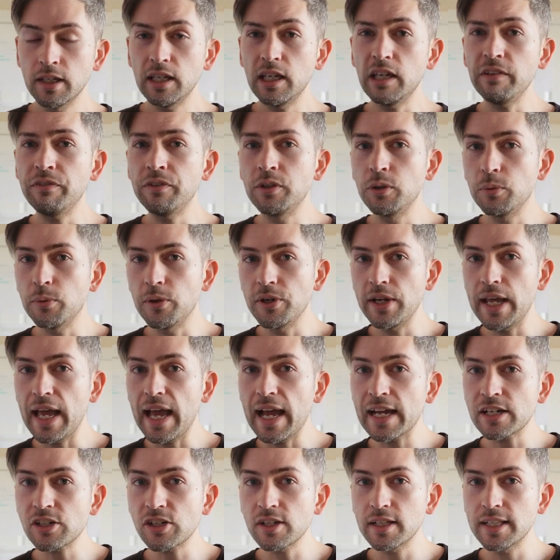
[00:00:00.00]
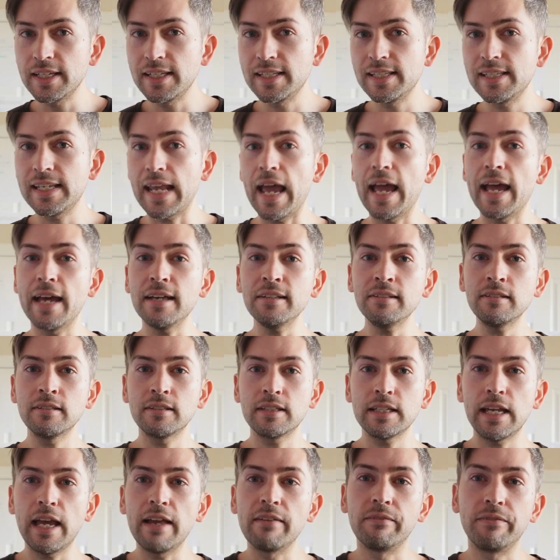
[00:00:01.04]
If you want to actually
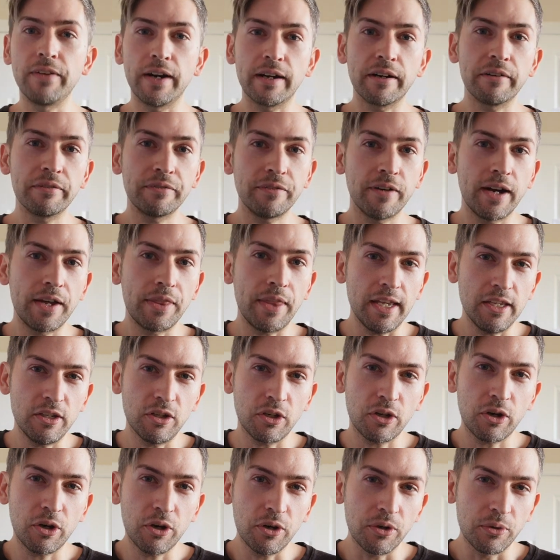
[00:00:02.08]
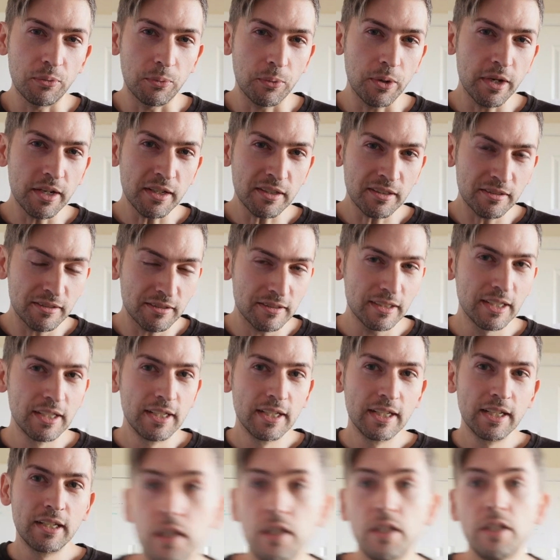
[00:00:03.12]
test and verify that your code works,
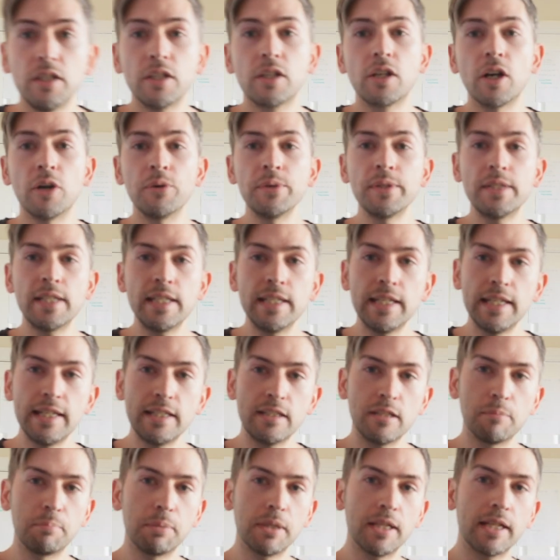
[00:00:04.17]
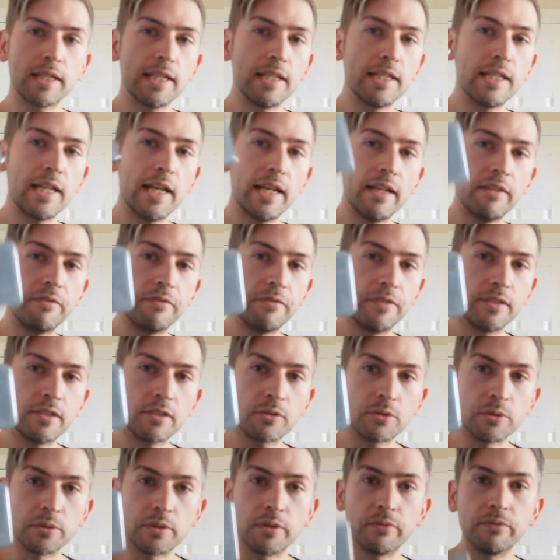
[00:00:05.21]
you're going to need to plug in a
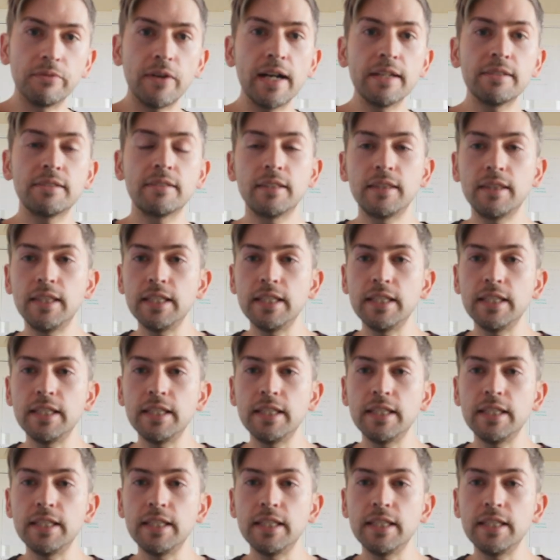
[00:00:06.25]
physical device.